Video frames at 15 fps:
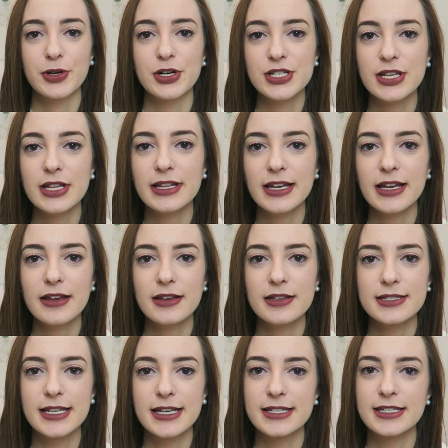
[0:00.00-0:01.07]
Personally,
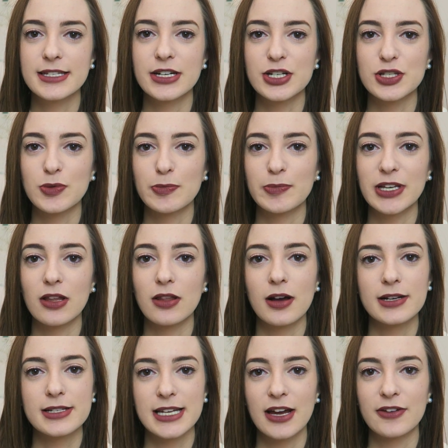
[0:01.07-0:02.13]
6 years would be a
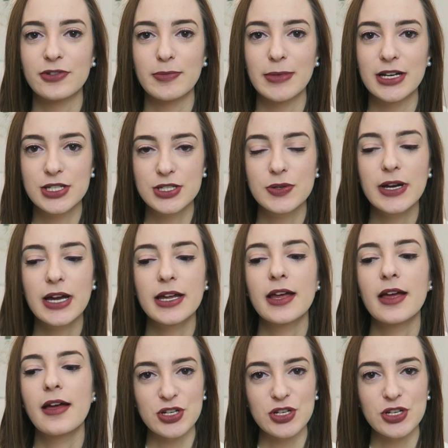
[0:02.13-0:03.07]
long time for me to do it,